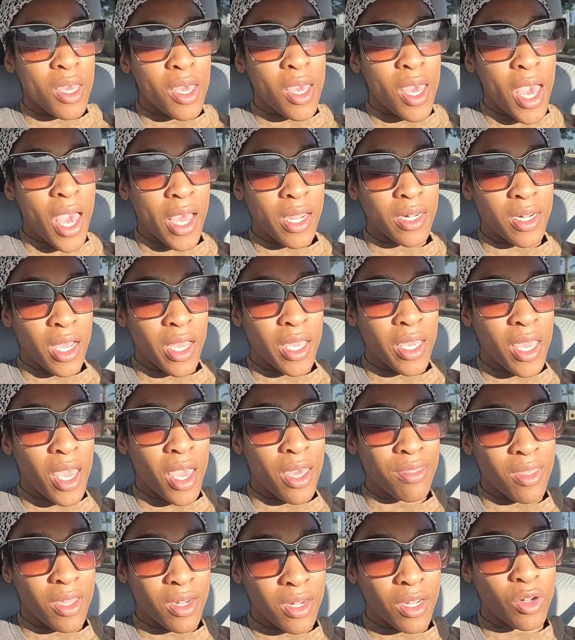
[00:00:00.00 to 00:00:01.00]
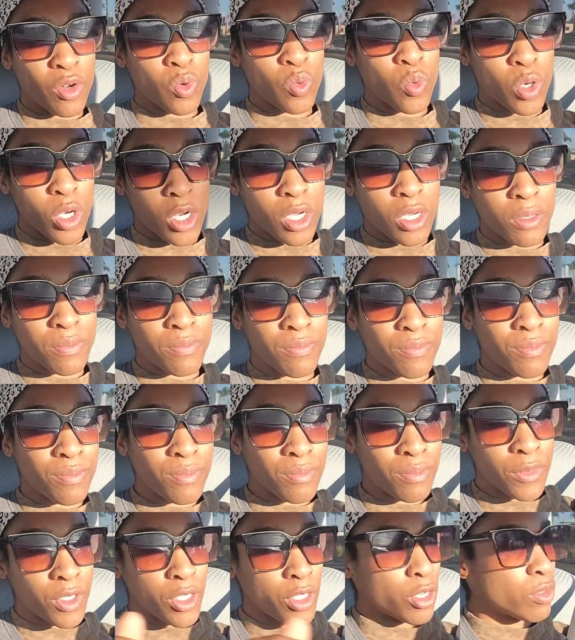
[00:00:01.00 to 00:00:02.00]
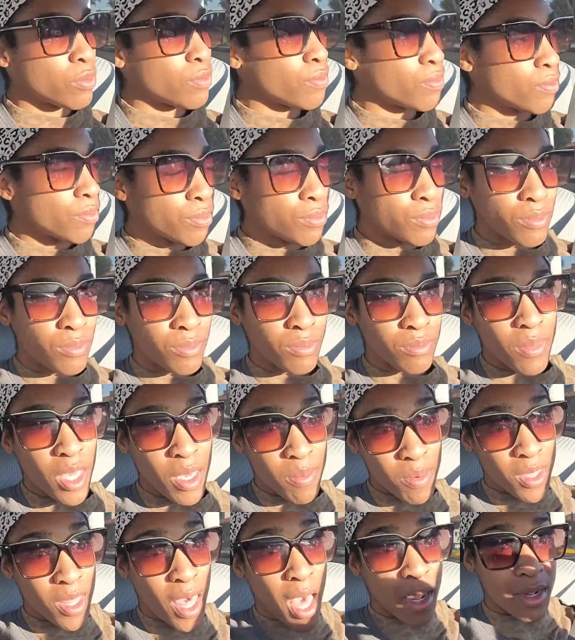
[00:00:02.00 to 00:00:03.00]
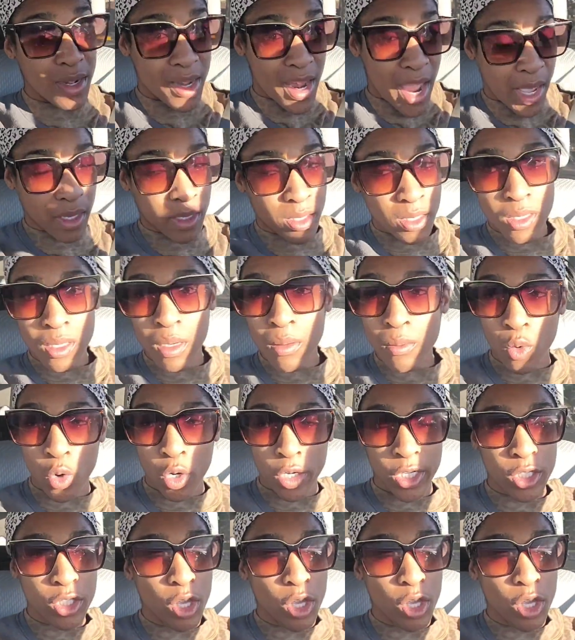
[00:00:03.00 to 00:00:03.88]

at night, and then it'll work, you know, maybe that next morning.